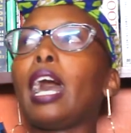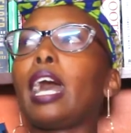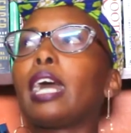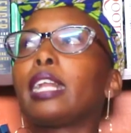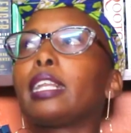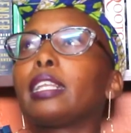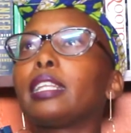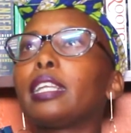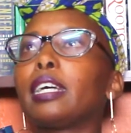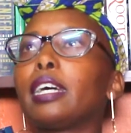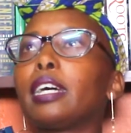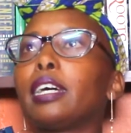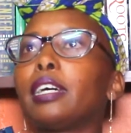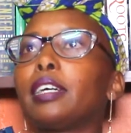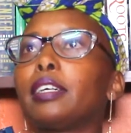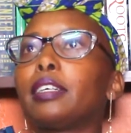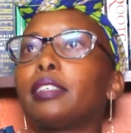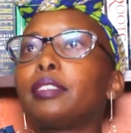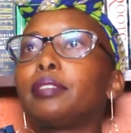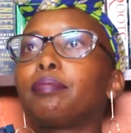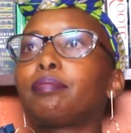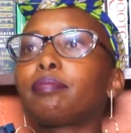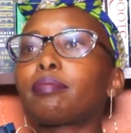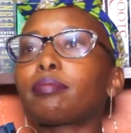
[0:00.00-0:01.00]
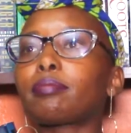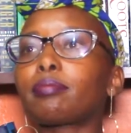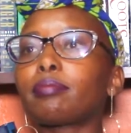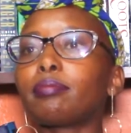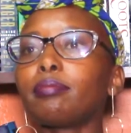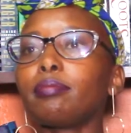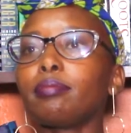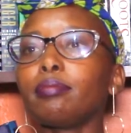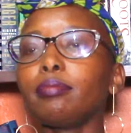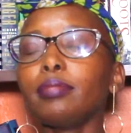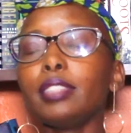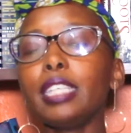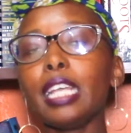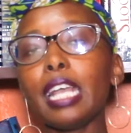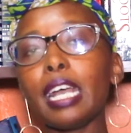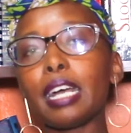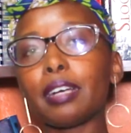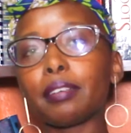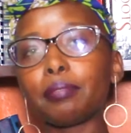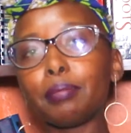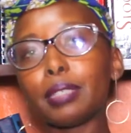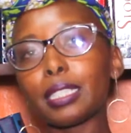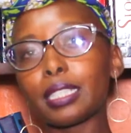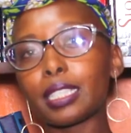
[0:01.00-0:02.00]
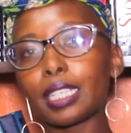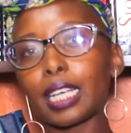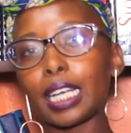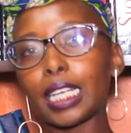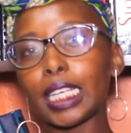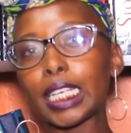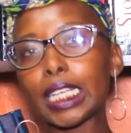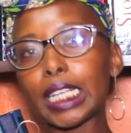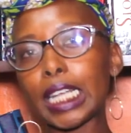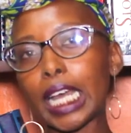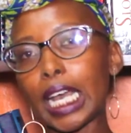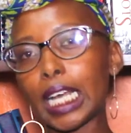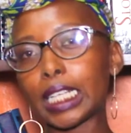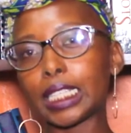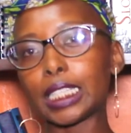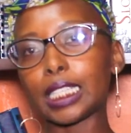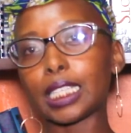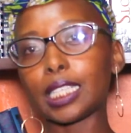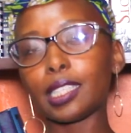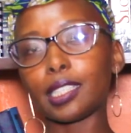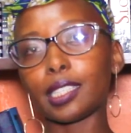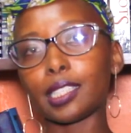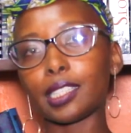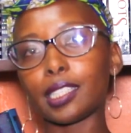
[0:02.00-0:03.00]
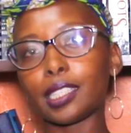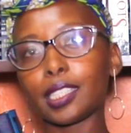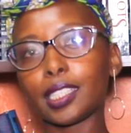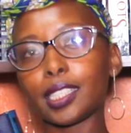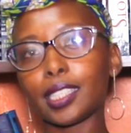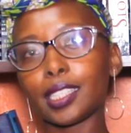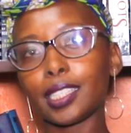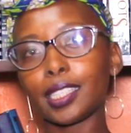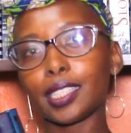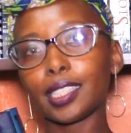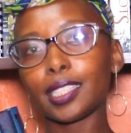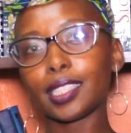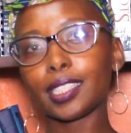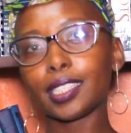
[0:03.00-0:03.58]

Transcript: And basically that's it.